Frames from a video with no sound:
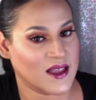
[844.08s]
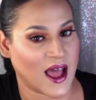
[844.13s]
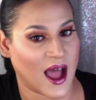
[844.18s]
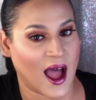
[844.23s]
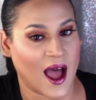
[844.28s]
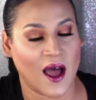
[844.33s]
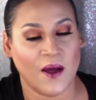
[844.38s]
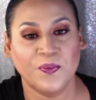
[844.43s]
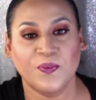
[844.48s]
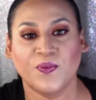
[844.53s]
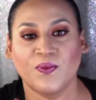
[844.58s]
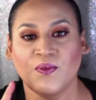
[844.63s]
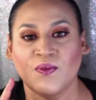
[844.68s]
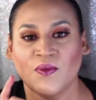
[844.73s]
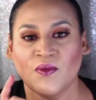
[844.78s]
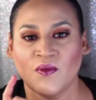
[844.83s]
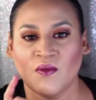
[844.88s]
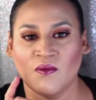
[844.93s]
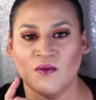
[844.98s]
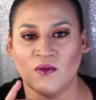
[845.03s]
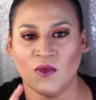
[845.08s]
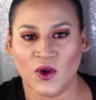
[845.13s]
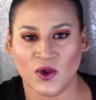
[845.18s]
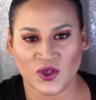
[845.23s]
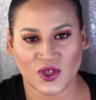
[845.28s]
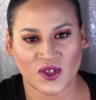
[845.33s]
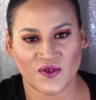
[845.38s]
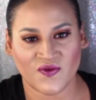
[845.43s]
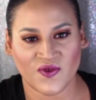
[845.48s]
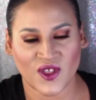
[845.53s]
that,
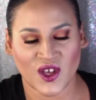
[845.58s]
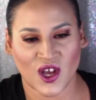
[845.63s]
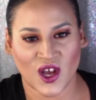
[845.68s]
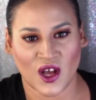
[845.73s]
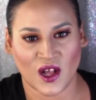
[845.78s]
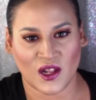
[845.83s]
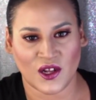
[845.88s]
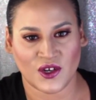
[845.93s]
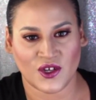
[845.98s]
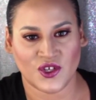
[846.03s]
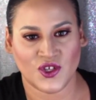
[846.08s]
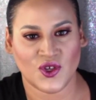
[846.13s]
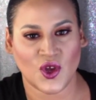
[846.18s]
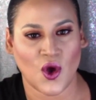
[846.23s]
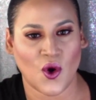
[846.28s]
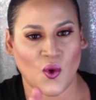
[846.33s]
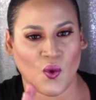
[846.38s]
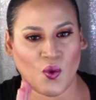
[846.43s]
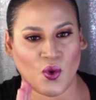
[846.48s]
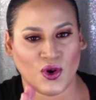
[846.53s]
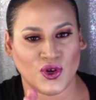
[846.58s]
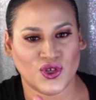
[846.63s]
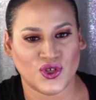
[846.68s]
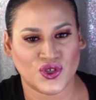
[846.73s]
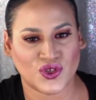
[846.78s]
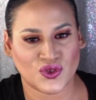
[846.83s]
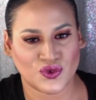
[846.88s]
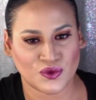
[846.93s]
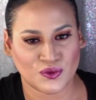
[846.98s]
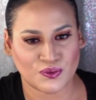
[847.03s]
most of the colors were
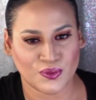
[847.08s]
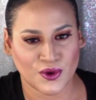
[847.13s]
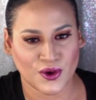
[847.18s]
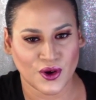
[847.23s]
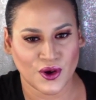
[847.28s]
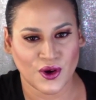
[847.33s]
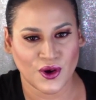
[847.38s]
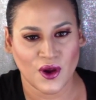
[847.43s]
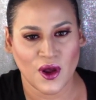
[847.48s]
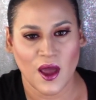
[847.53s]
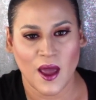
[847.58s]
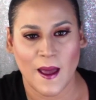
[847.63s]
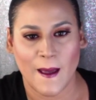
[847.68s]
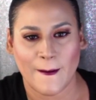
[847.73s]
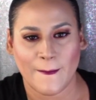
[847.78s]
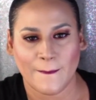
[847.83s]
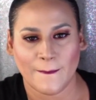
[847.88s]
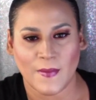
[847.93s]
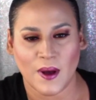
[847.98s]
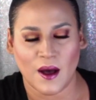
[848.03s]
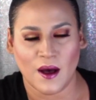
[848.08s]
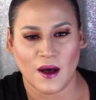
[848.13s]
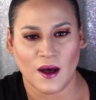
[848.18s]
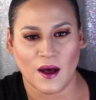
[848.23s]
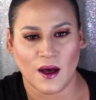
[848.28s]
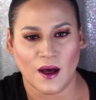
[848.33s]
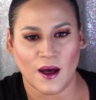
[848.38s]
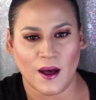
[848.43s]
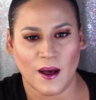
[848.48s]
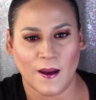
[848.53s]
super
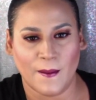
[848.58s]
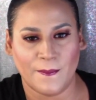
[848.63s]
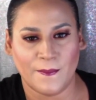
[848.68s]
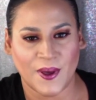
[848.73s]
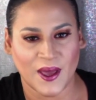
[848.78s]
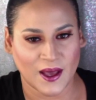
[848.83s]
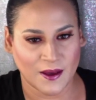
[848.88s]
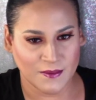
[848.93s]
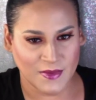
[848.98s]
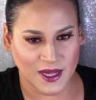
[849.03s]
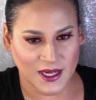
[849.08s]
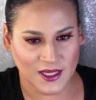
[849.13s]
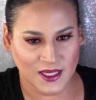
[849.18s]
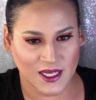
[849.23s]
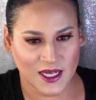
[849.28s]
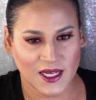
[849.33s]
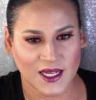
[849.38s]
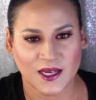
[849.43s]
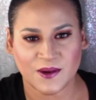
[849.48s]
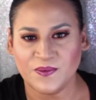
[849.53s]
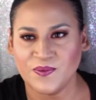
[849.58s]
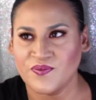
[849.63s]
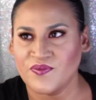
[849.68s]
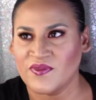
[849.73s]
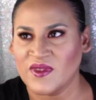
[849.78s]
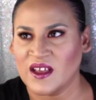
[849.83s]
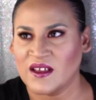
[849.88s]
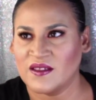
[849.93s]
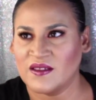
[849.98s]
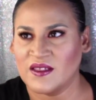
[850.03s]
pigmented.
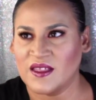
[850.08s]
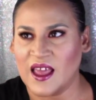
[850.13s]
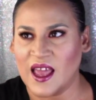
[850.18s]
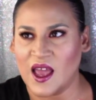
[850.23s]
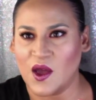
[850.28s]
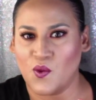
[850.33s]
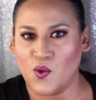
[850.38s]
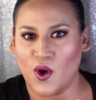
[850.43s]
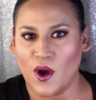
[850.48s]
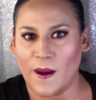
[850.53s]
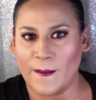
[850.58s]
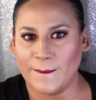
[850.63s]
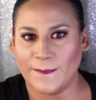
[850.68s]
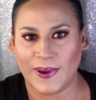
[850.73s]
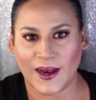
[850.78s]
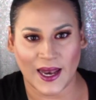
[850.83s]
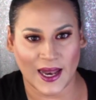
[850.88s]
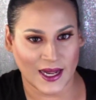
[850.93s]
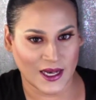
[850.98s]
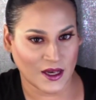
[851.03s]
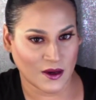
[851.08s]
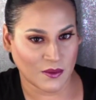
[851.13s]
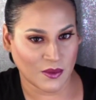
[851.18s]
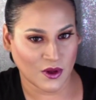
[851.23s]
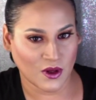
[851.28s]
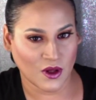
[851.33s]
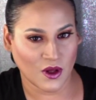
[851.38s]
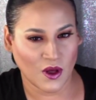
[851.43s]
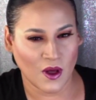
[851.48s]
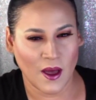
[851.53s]
They were
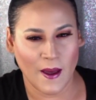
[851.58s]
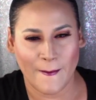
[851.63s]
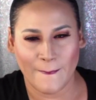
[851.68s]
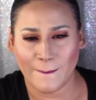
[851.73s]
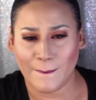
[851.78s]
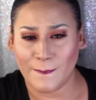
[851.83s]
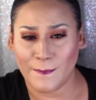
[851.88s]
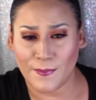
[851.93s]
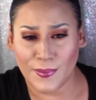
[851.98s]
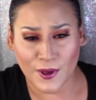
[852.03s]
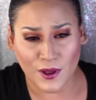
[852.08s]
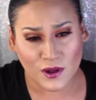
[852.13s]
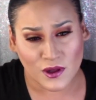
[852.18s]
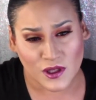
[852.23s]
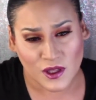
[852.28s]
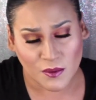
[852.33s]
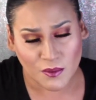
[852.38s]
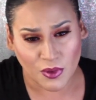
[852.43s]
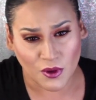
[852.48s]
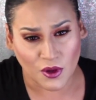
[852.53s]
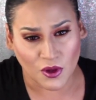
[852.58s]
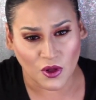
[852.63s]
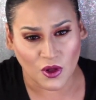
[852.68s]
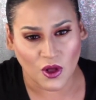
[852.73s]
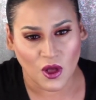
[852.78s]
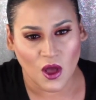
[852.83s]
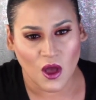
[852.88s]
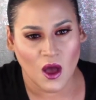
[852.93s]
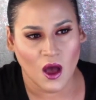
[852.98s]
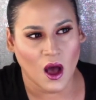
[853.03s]
blendable, buildable.
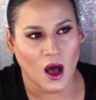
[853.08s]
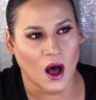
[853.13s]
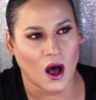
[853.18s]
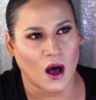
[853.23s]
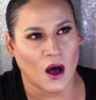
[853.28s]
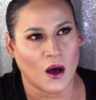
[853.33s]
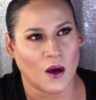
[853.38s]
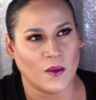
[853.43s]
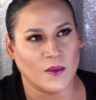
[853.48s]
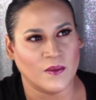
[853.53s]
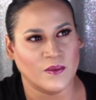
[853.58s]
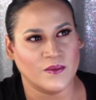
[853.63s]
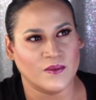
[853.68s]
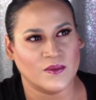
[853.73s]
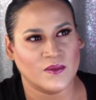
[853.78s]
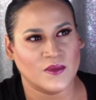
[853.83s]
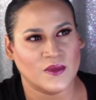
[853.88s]
Um,